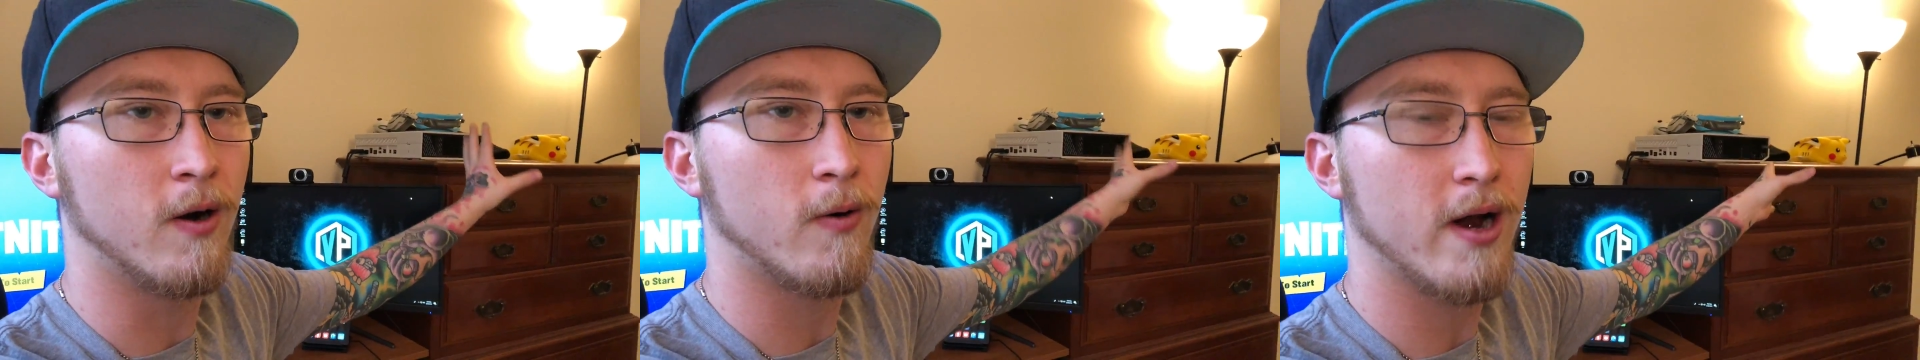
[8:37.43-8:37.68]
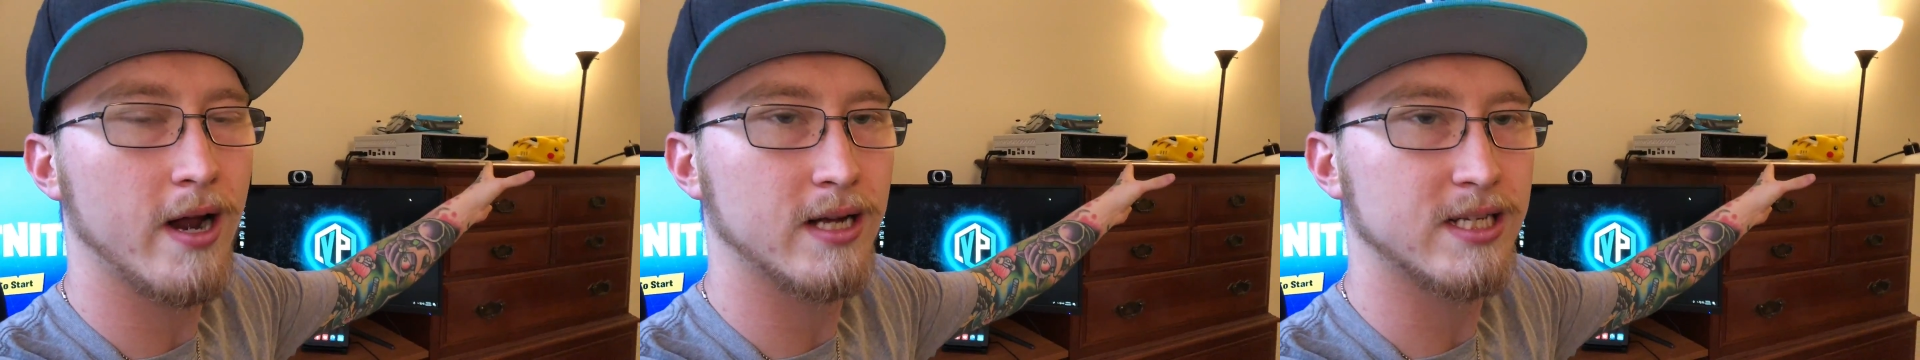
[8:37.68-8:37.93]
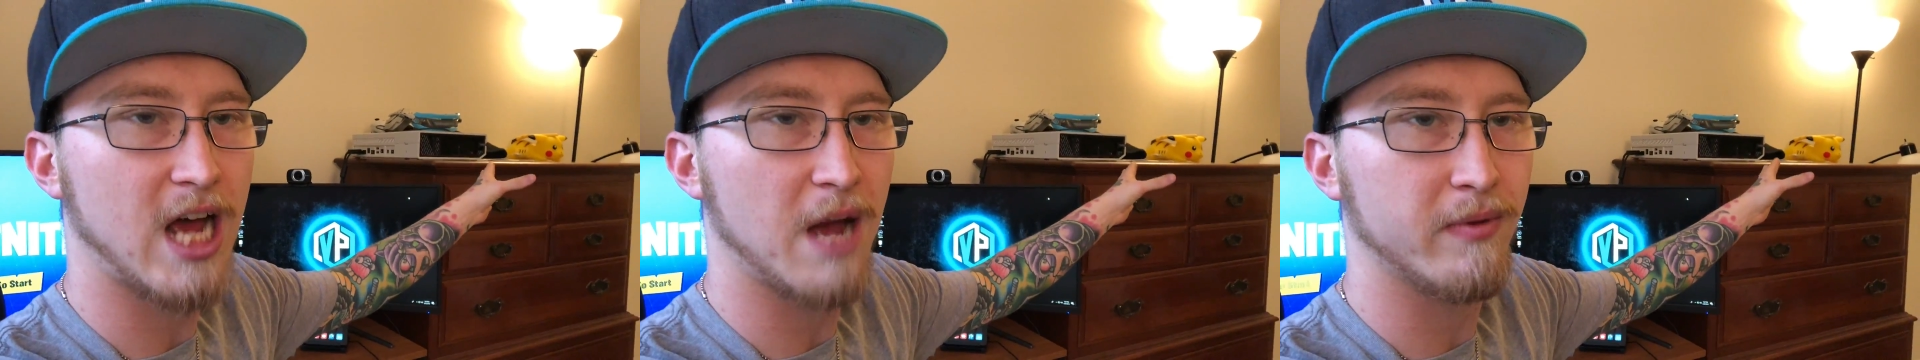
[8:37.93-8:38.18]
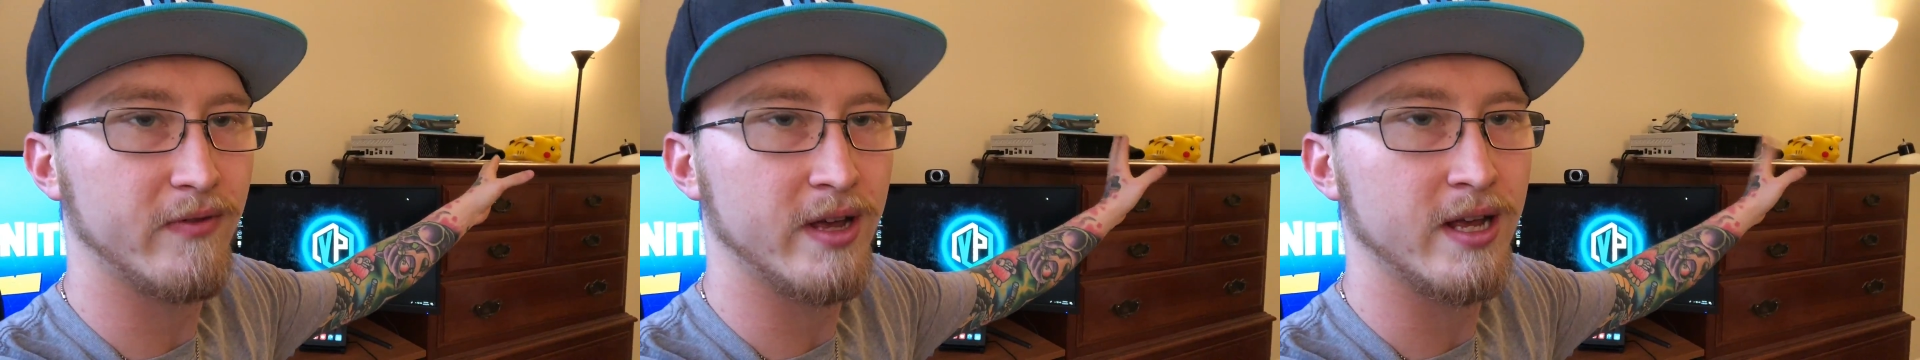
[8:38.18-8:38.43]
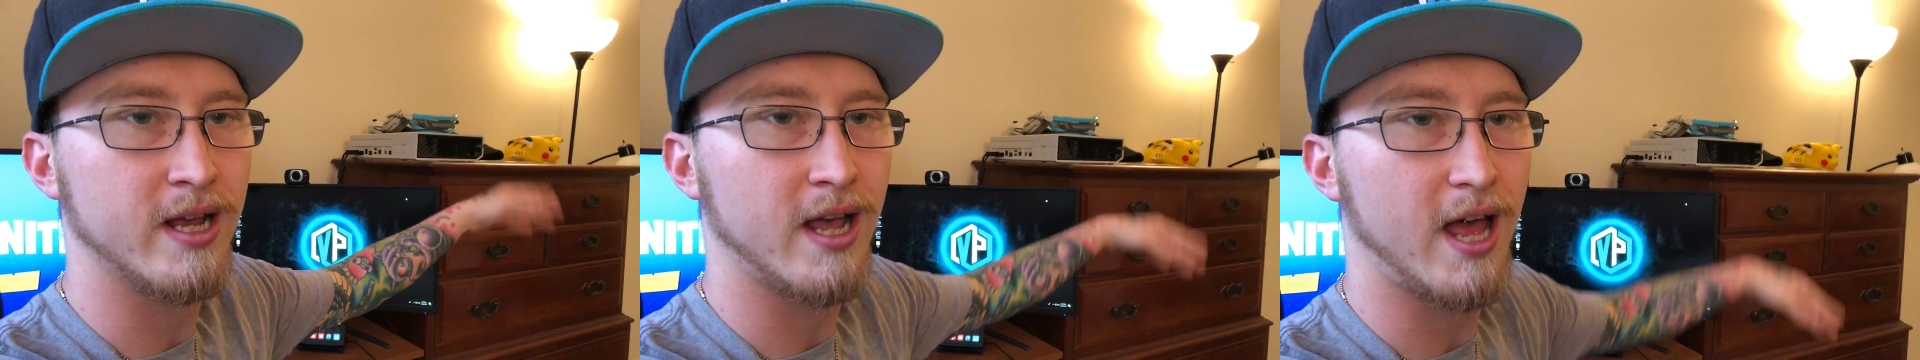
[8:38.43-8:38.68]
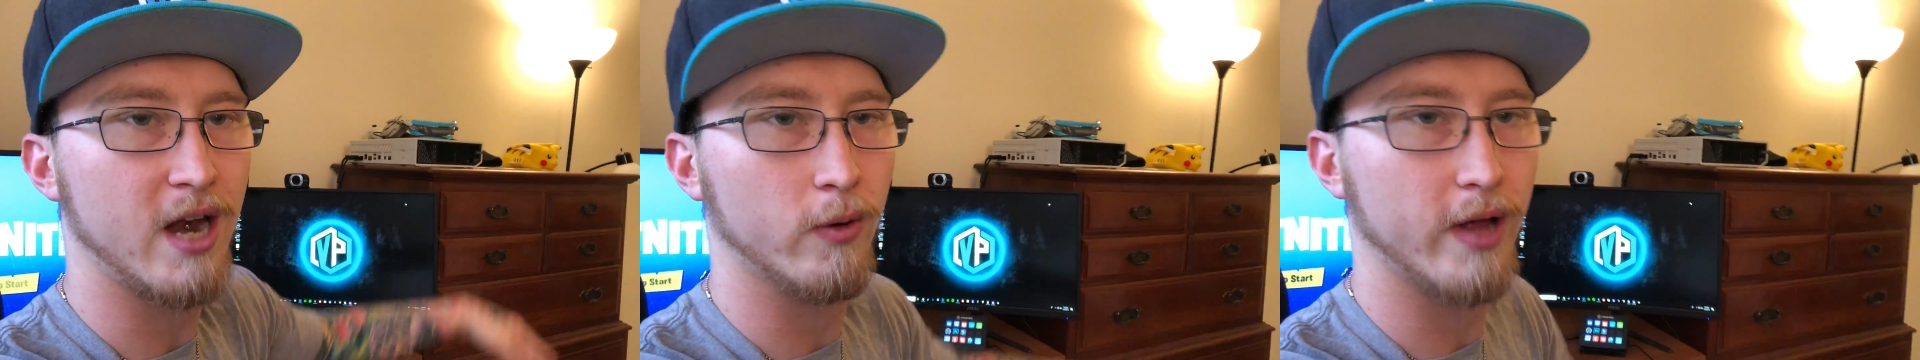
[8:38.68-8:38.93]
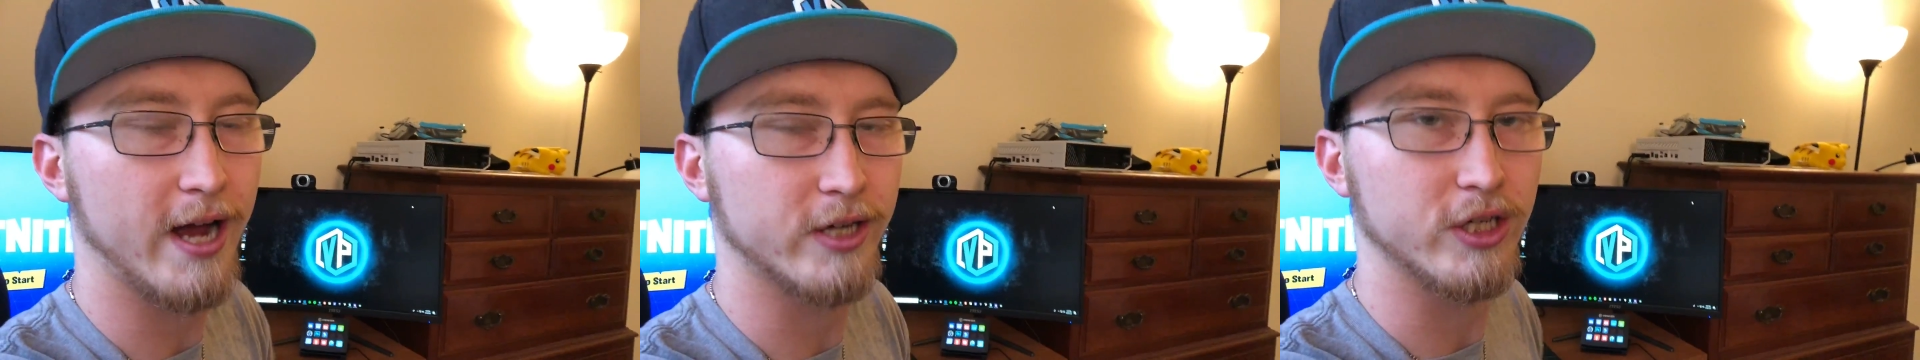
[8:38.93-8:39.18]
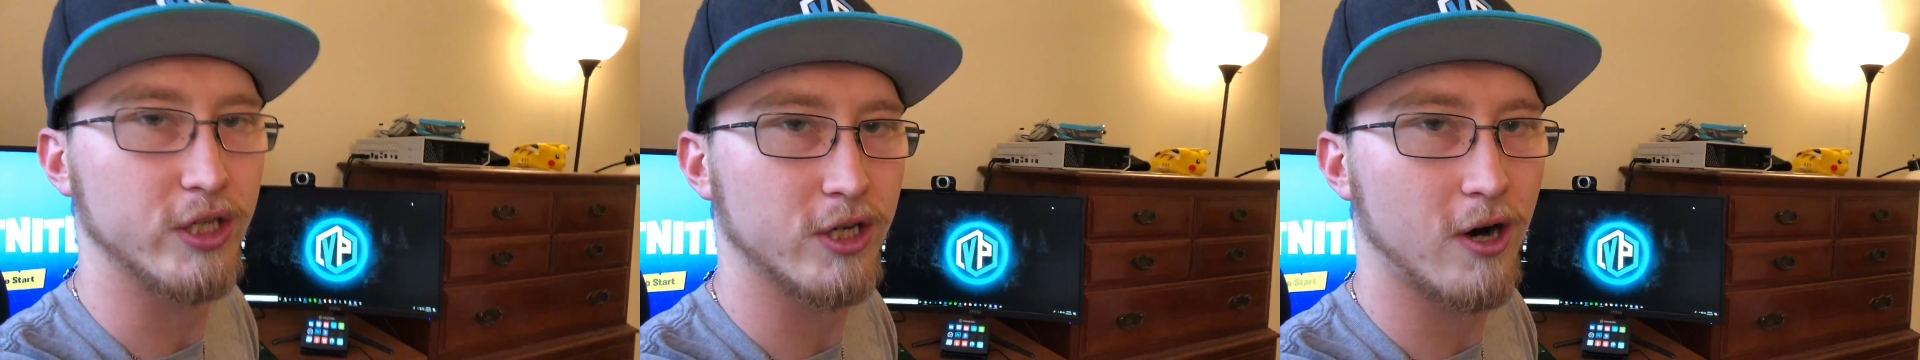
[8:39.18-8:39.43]
right on top of it and it will
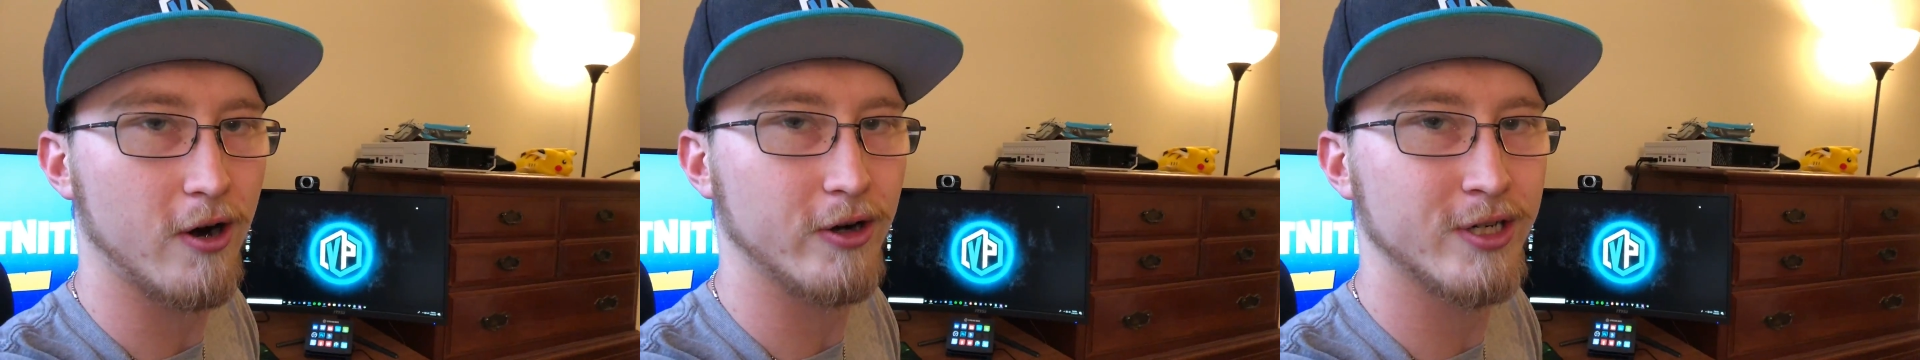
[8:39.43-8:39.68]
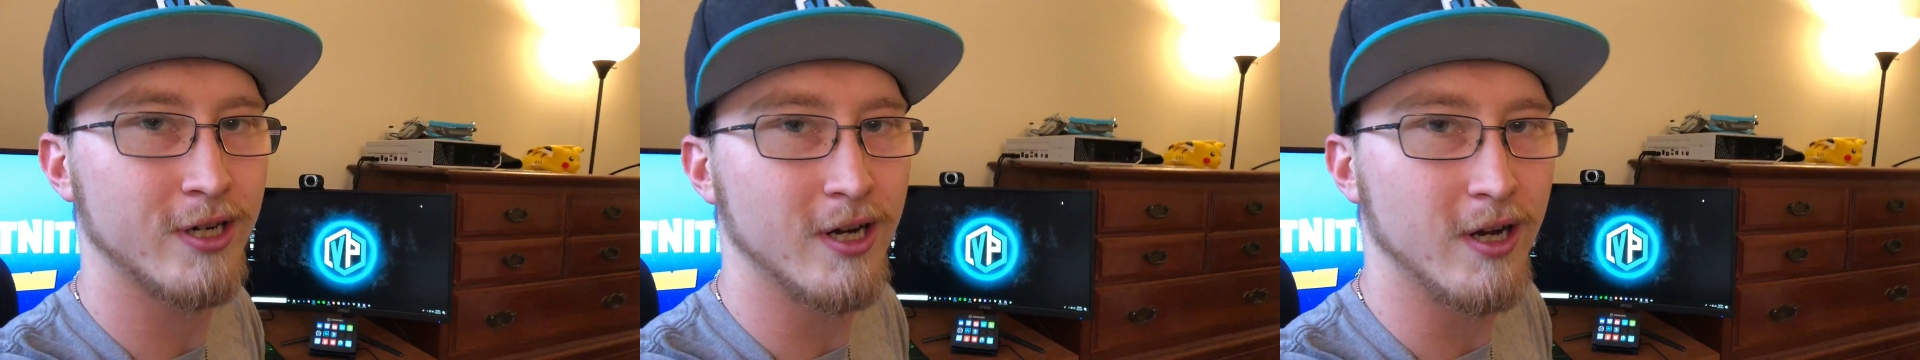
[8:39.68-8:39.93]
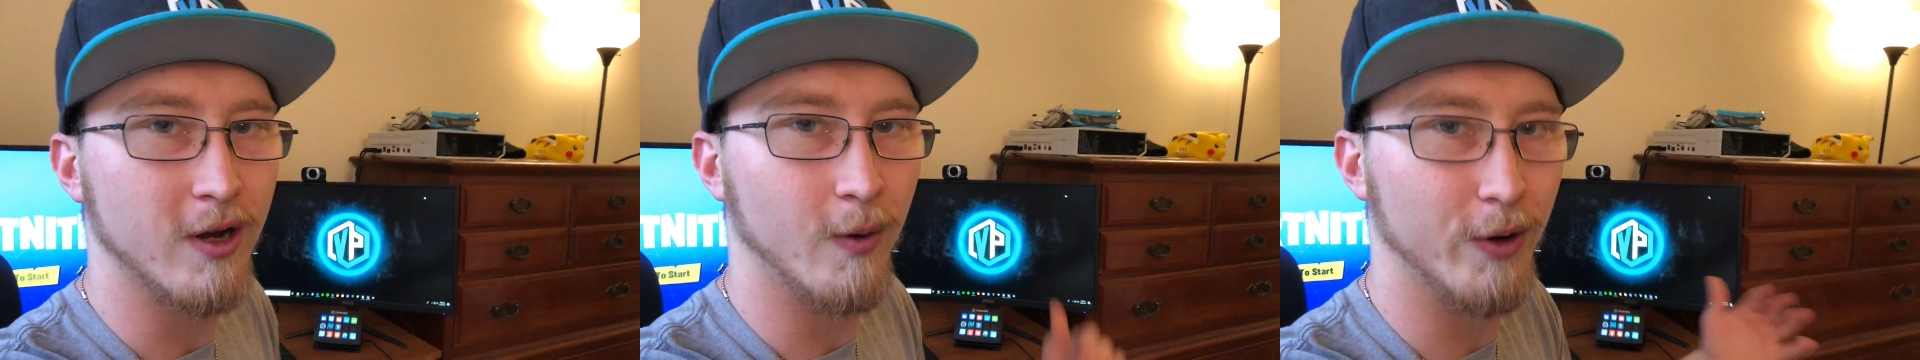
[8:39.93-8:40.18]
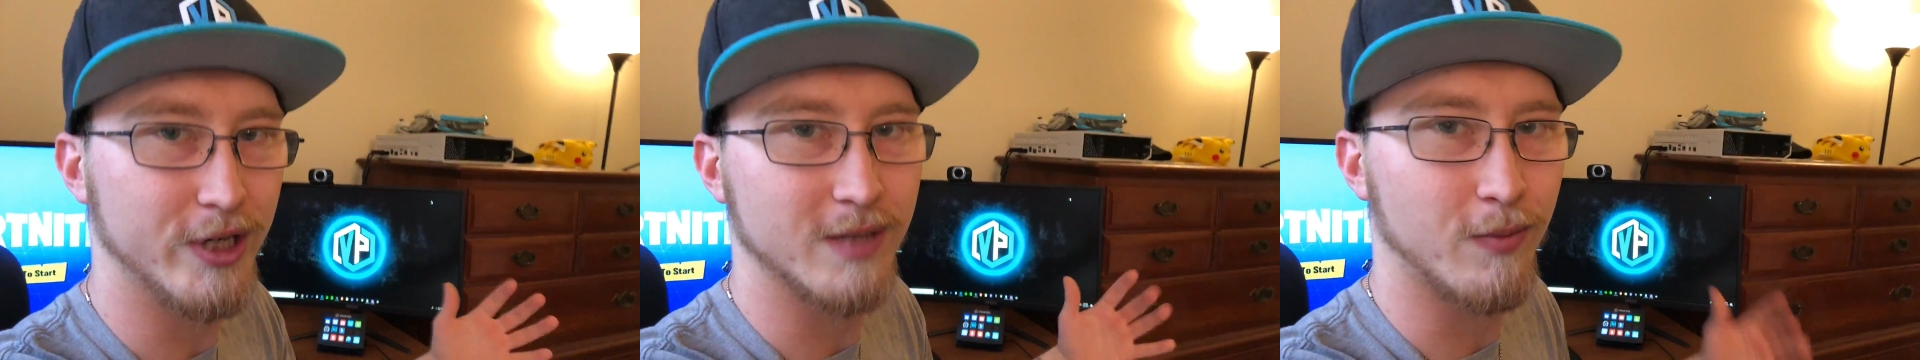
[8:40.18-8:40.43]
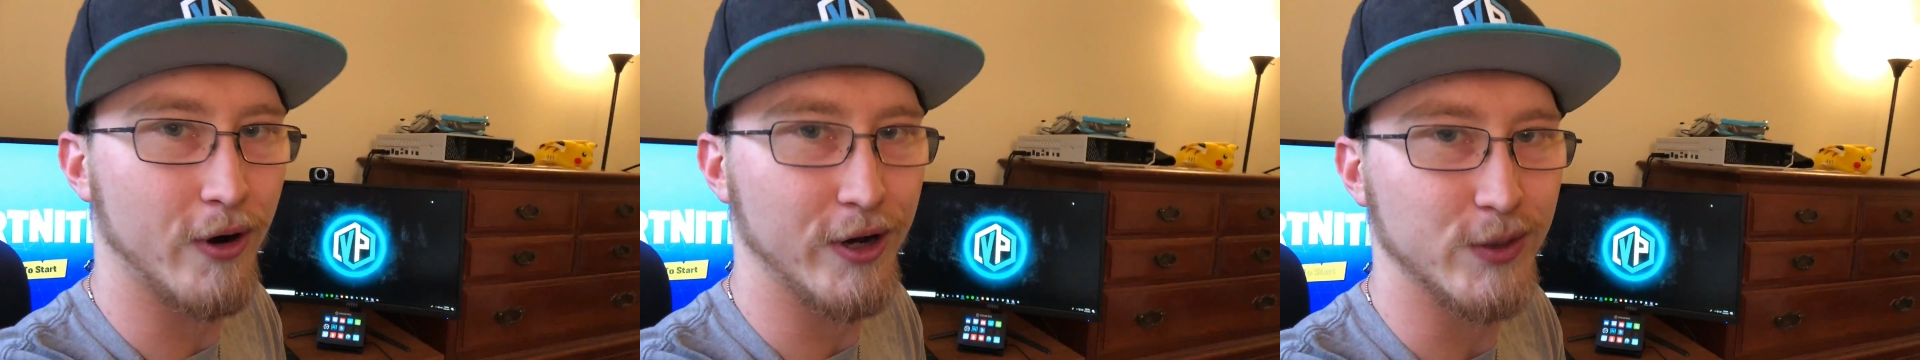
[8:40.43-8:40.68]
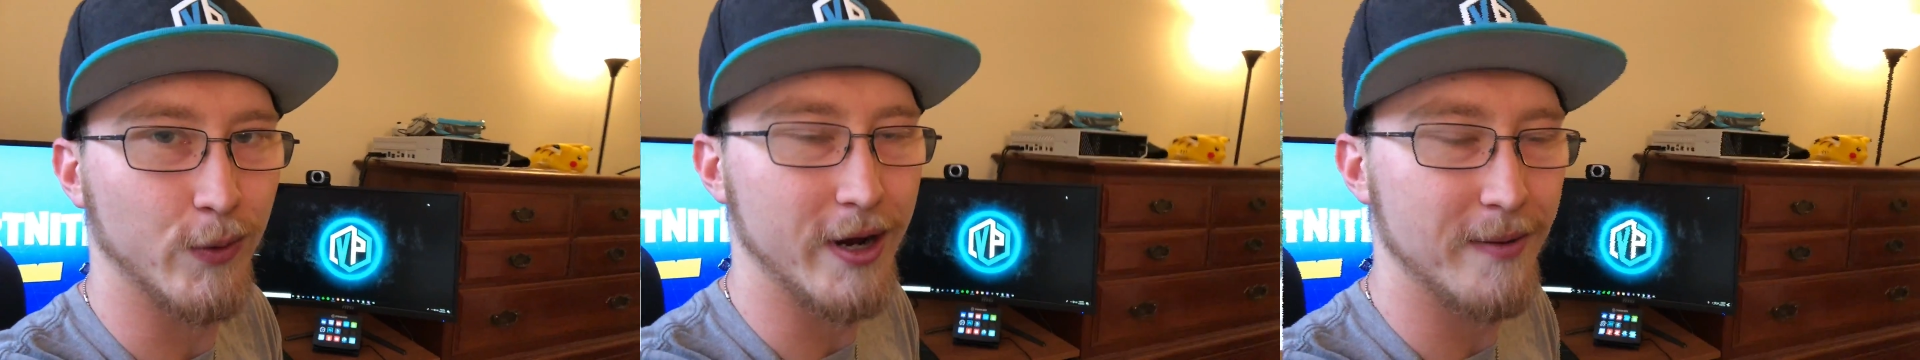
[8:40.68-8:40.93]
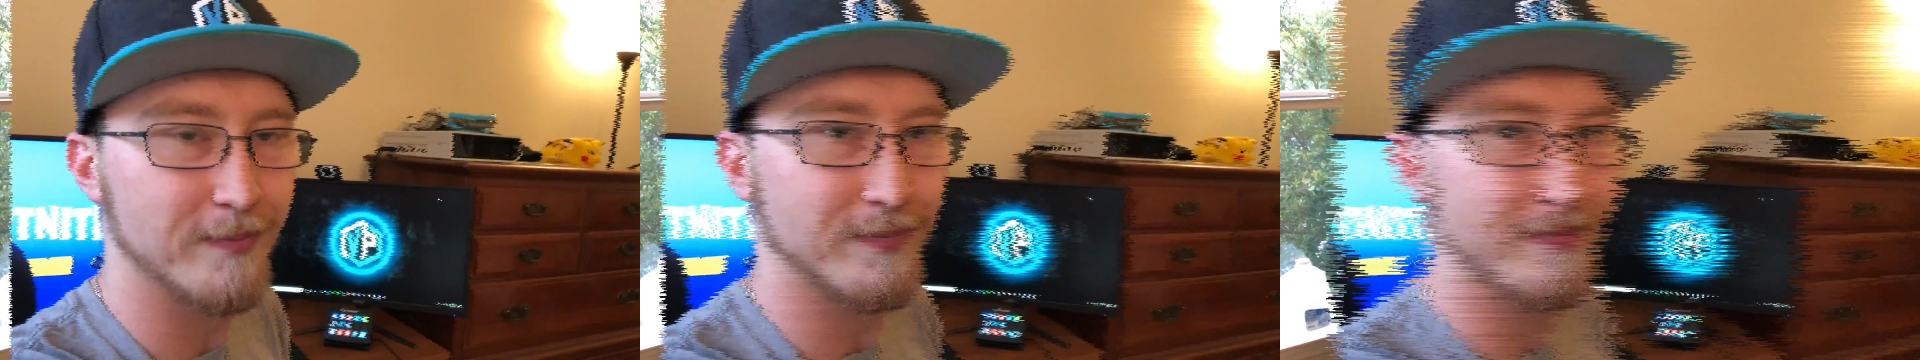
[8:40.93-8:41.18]
actually charge, which is pretty sweet.